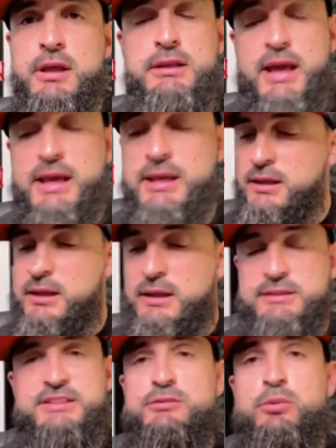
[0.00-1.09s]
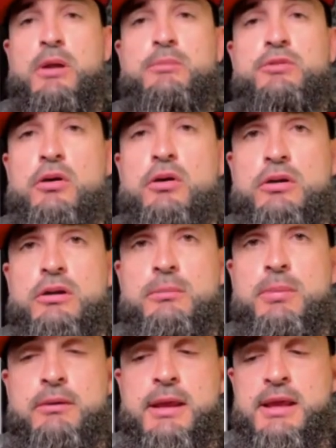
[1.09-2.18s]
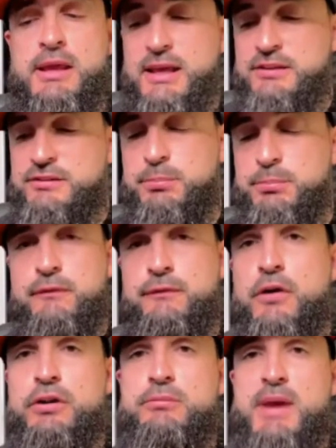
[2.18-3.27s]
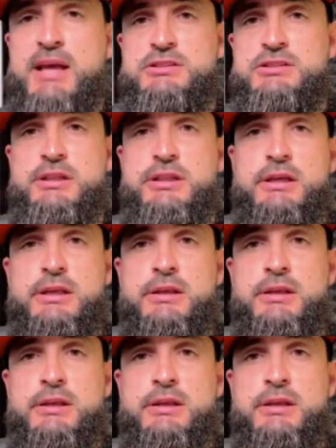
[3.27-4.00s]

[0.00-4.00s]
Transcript: Like, this is what I'm talking about. It's a perverted masculinity.